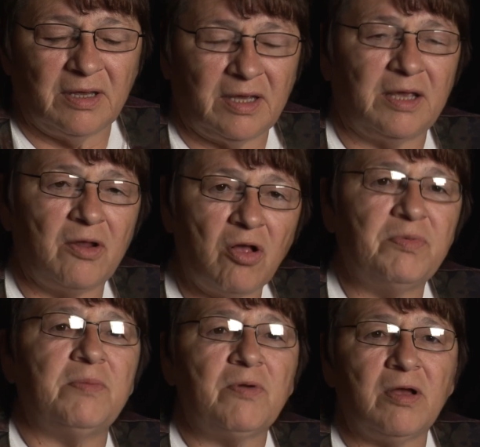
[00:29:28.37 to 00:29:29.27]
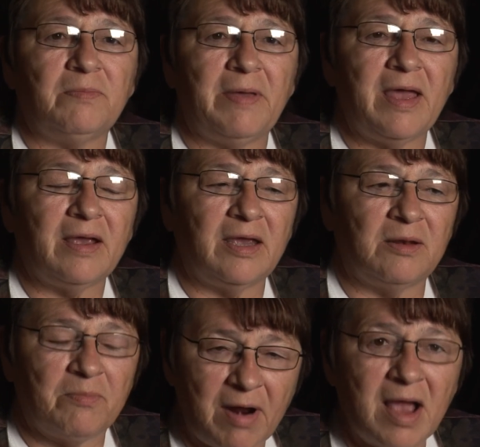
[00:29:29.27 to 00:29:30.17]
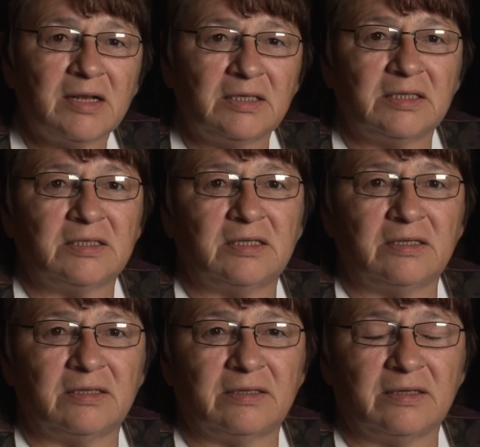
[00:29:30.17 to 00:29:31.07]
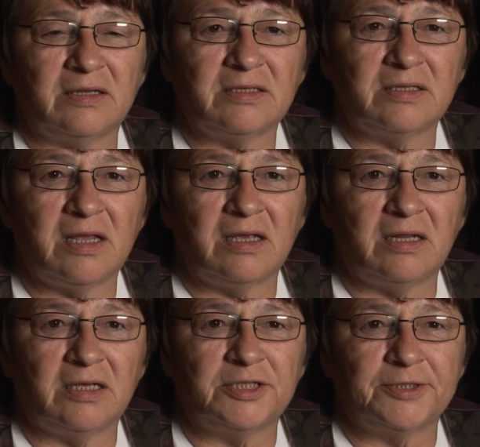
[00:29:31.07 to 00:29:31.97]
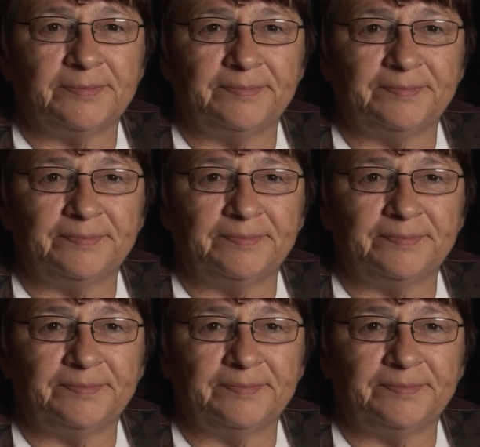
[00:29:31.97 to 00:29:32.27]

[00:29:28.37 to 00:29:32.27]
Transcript: can all be brought back and practiced in this day and age.